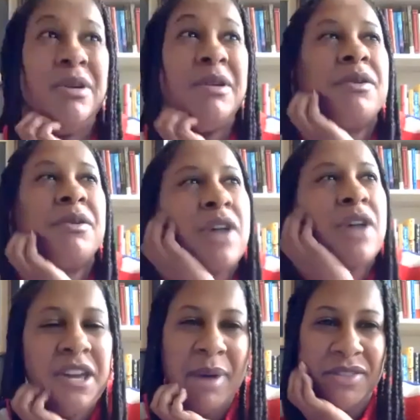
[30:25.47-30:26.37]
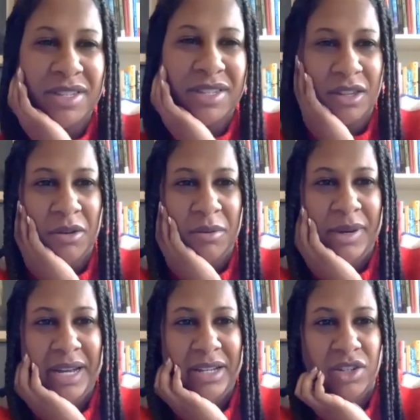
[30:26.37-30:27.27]
were talking about this a little bit
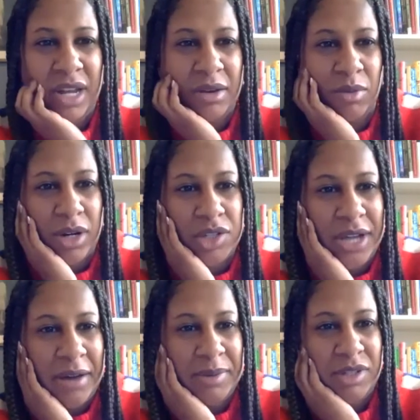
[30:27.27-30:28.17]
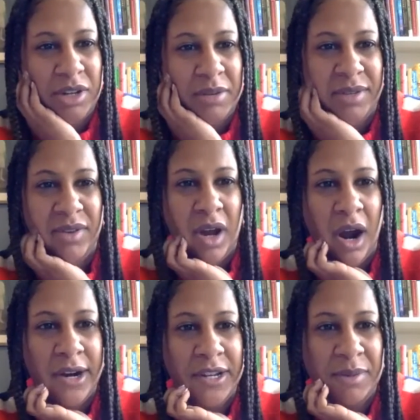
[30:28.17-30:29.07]
yesterday in workshop in terms of an
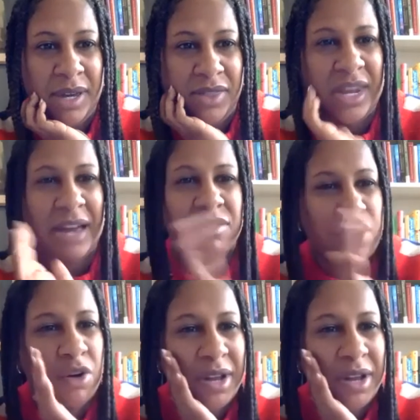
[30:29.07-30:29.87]
argument that I've shown,